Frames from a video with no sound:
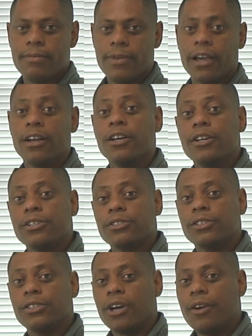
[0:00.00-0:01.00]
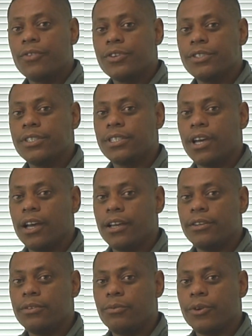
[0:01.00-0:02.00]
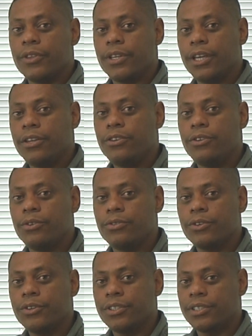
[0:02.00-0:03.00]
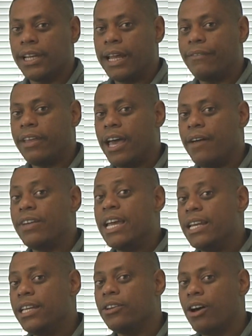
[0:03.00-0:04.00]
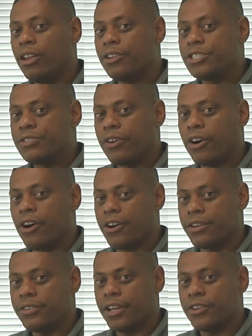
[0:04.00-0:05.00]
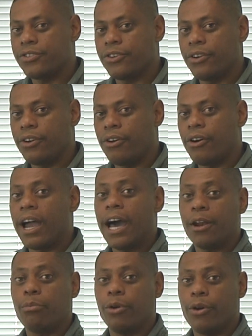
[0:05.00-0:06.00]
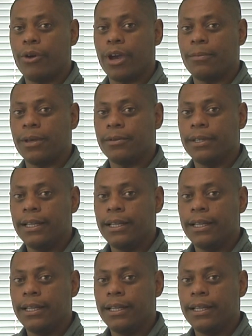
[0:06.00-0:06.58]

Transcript: Yeah. So the software is designed where the end user does not have to have any knowledge of our architecture or how to program it.